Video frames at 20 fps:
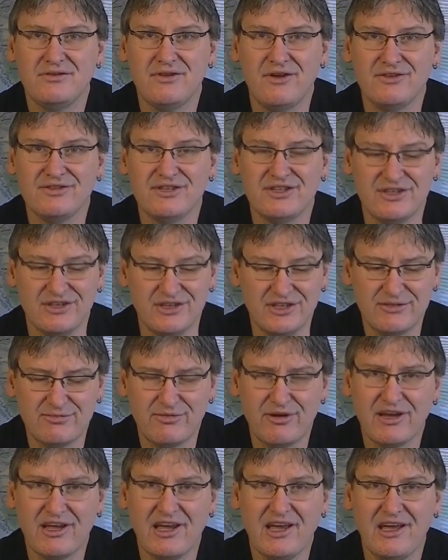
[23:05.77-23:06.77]
as long as it's a good
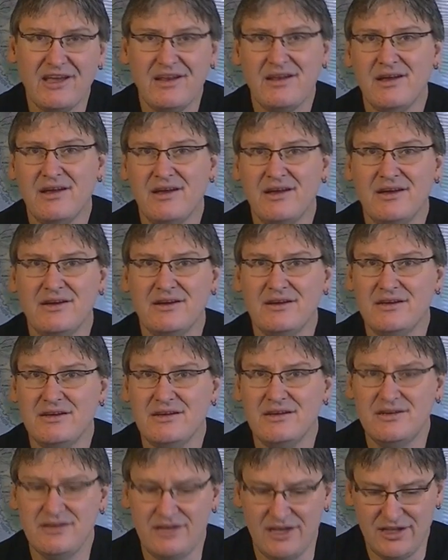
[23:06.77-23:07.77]
spray can.
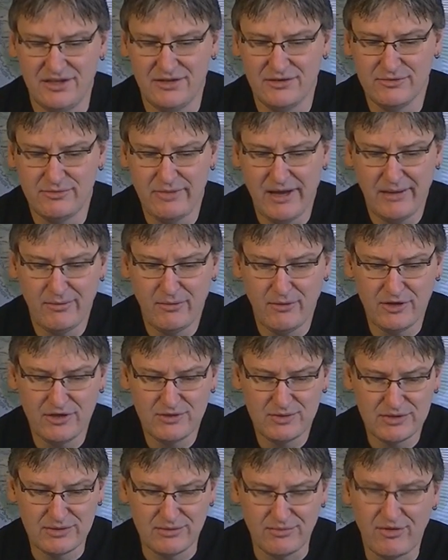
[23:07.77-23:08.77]
Hit those bad
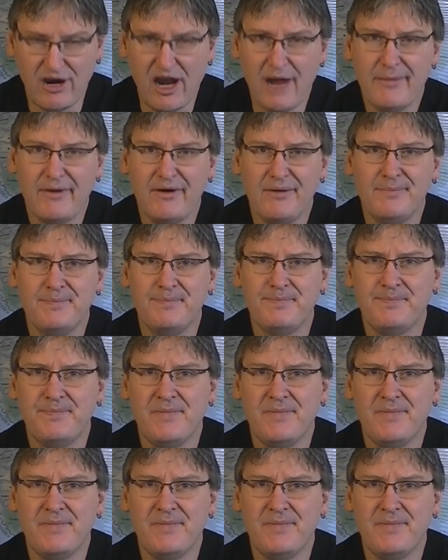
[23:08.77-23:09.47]
boys with some primer.